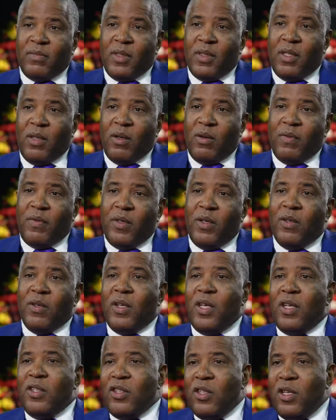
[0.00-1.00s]
You know, if you're
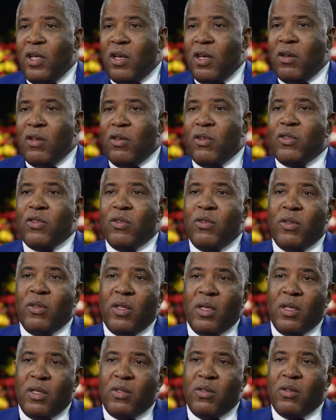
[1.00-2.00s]
an engineer, there are certain
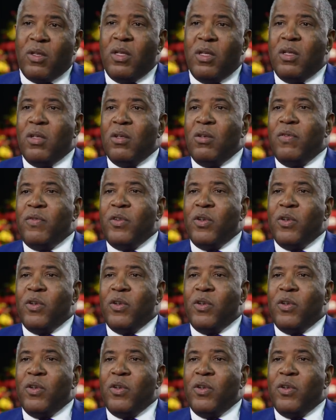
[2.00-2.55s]
things you can do.